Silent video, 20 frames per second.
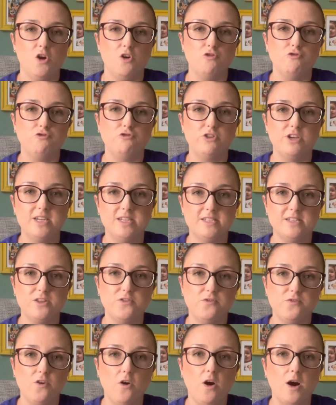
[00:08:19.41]
reading
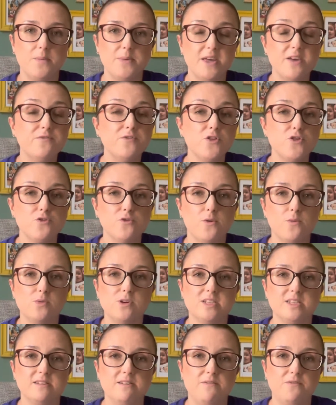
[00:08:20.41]
the form, even though it
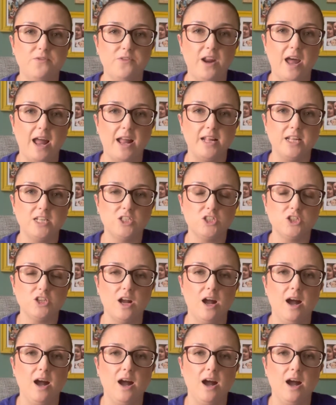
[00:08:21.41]
was in French,